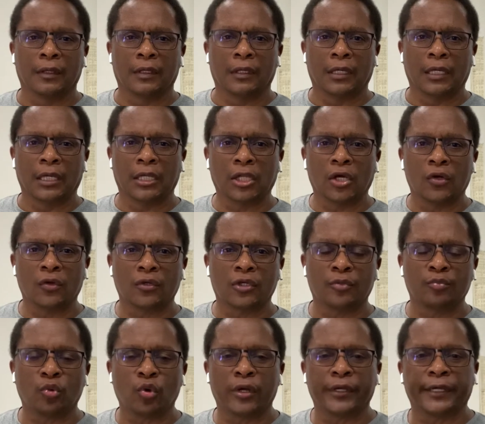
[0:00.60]
Hello, good
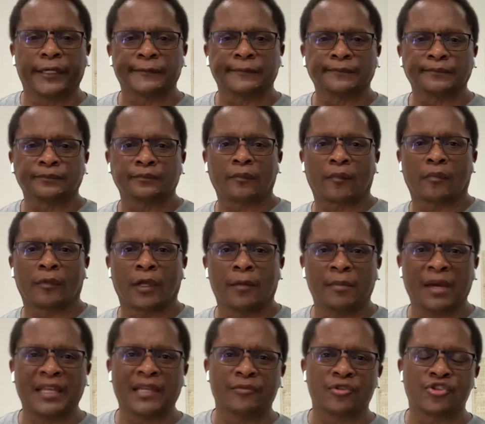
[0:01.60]
morning. My
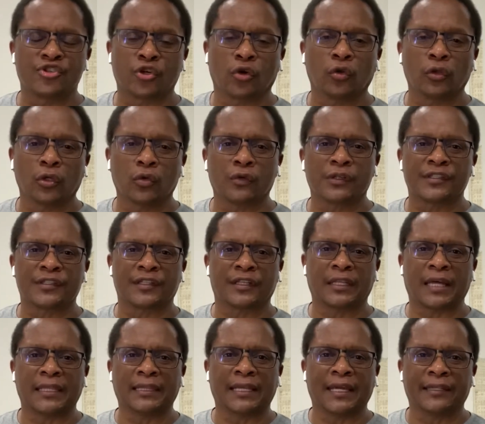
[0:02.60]
name is Joe Lewis, and
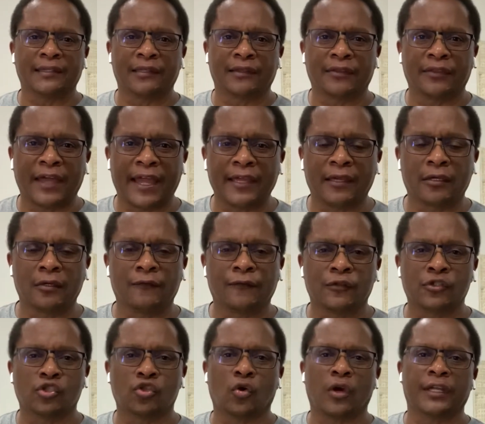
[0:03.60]
I'd like to thank you for
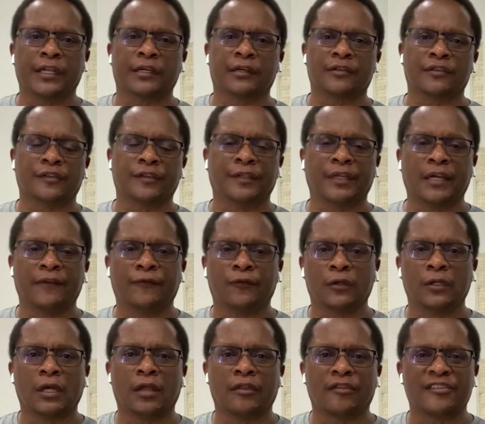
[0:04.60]
joining us today for
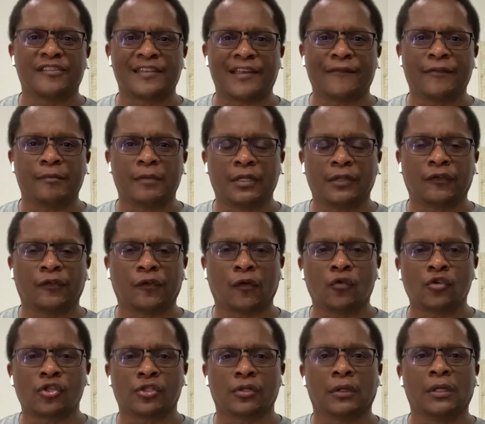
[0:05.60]
another 7-Minute
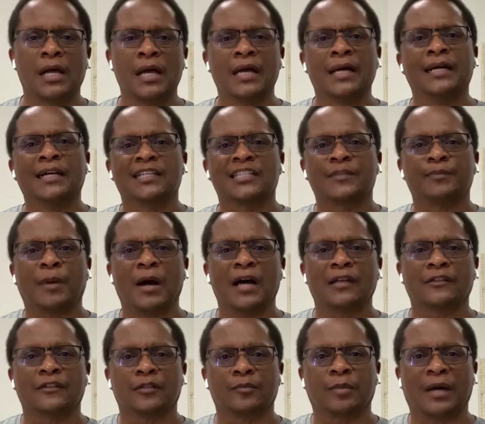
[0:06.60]
Social
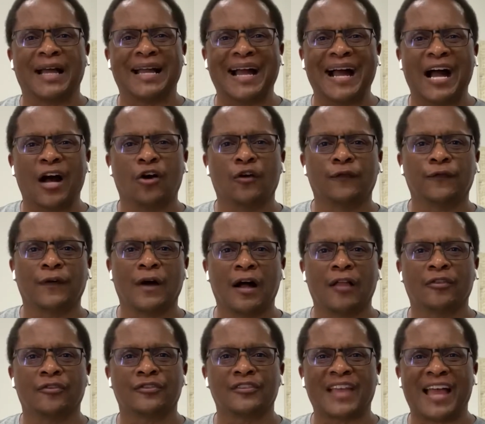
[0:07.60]
sponsored by Our
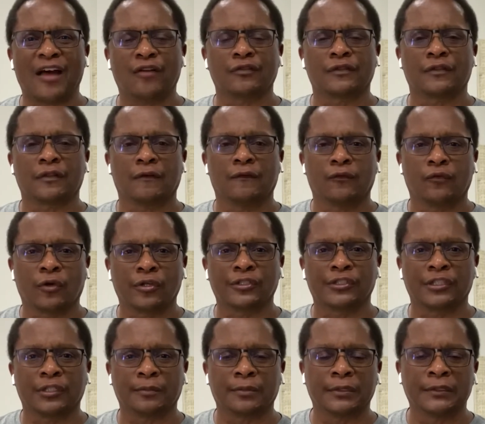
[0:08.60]
Father's House of
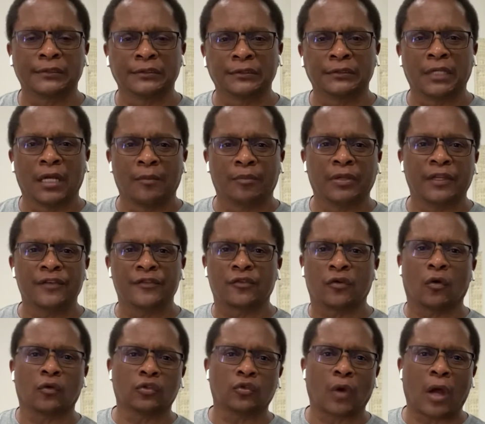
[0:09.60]
Worship. Please
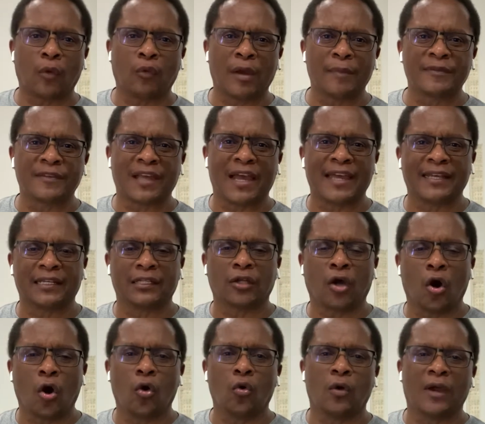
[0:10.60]
go to our website at
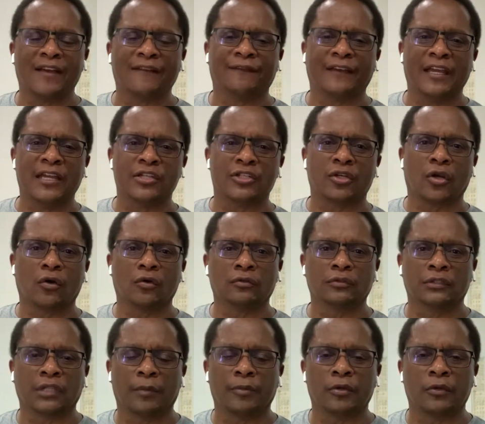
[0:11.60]

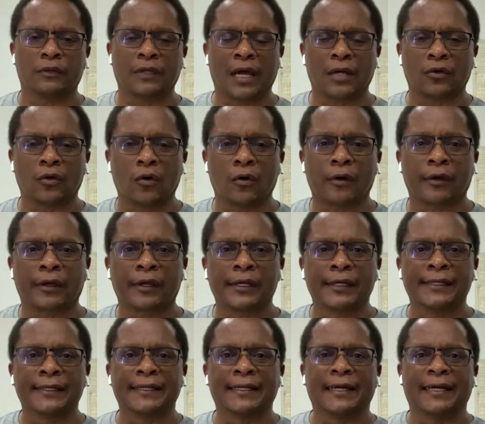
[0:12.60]
ofhow.org.
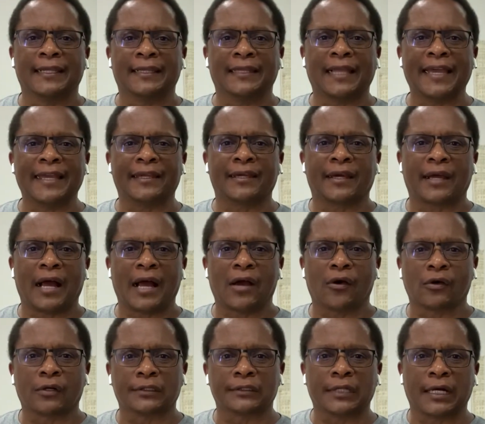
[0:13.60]
Like
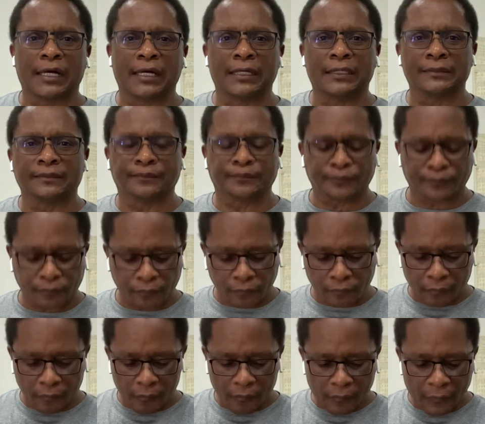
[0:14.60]
our
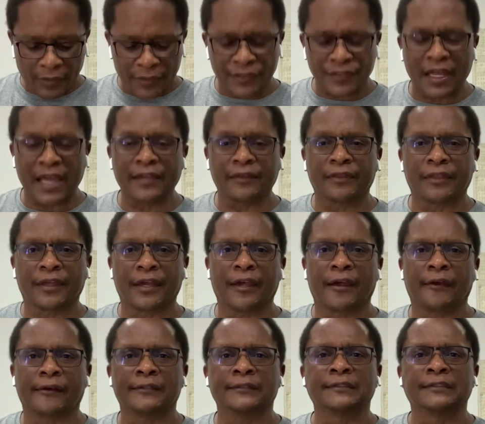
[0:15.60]
site there.